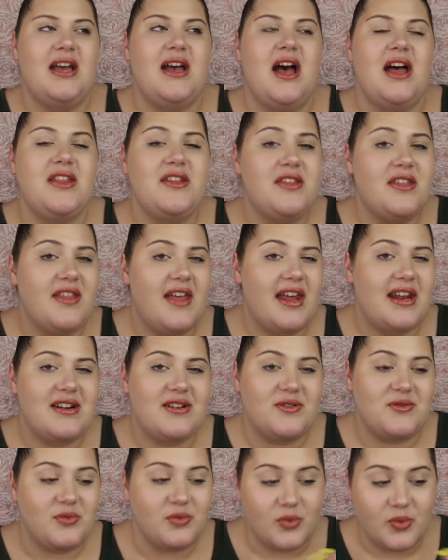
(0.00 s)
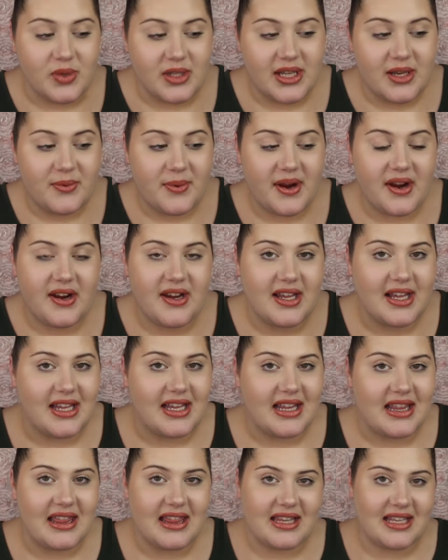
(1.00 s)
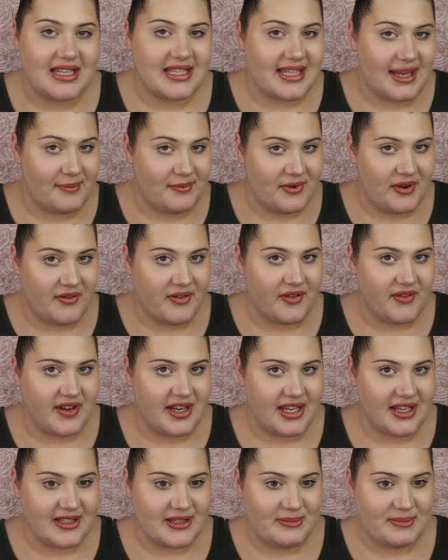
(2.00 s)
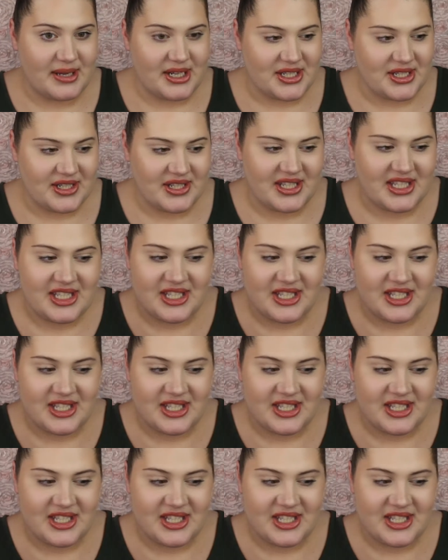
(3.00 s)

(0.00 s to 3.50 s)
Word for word: Other than that, I don't really wear it in, except for, for videos and pictures.